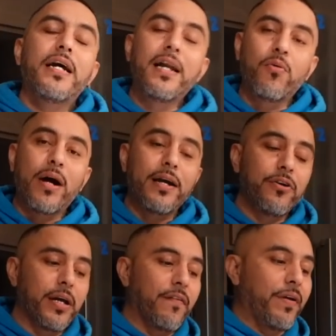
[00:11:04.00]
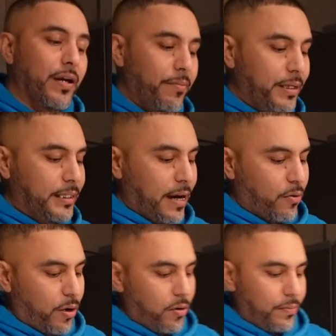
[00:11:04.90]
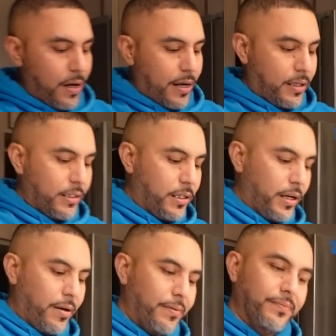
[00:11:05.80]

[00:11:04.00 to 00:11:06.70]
Anyway, you get a Vietnamese egg roll like this here.